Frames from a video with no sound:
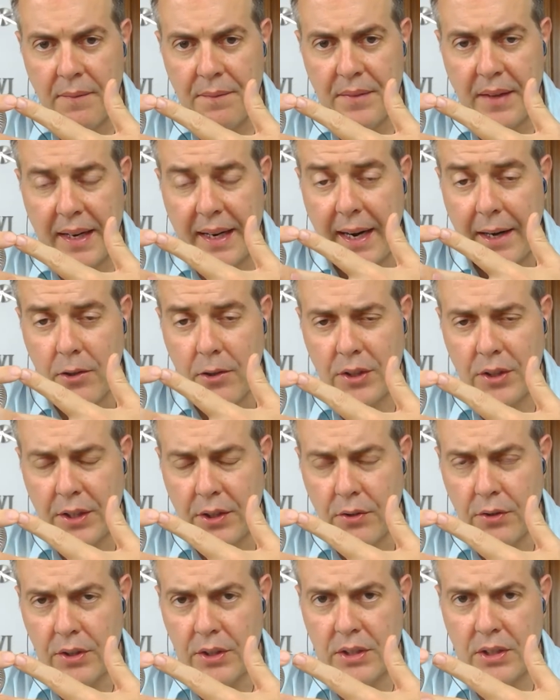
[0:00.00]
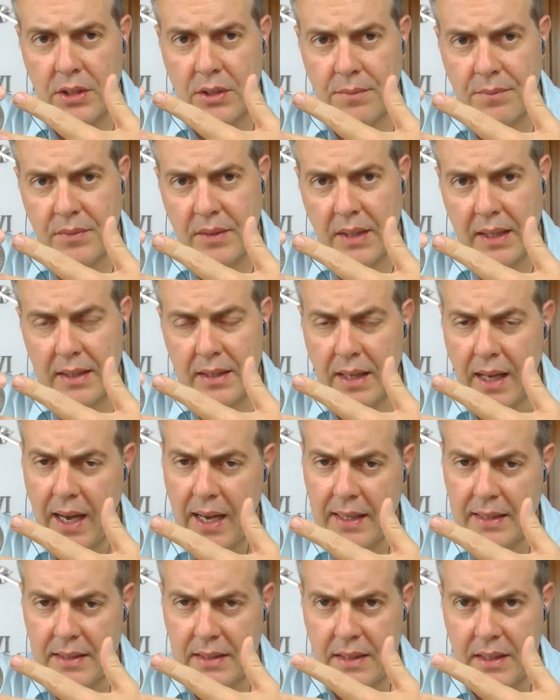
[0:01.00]
the carotenoids that
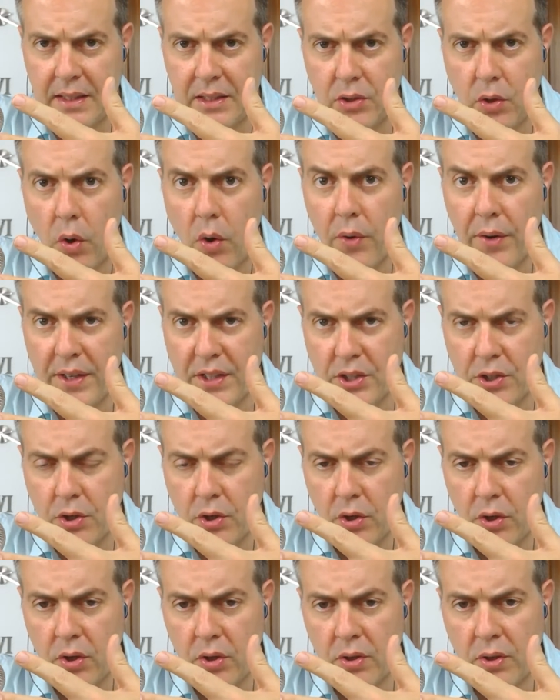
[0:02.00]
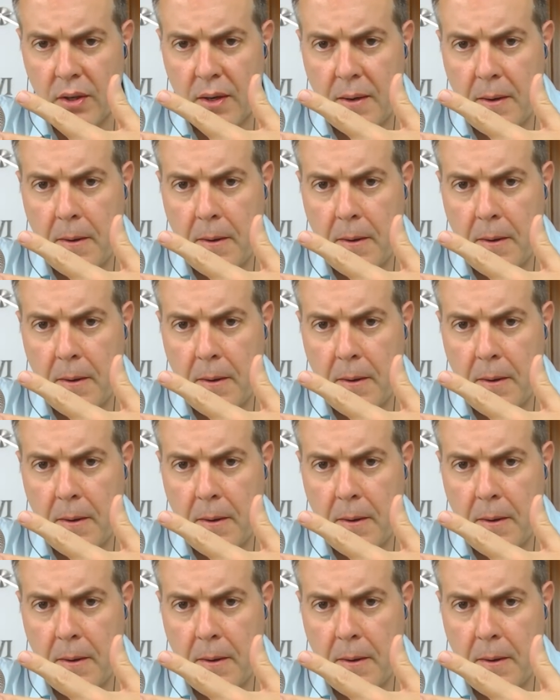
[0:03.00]
has this orange color.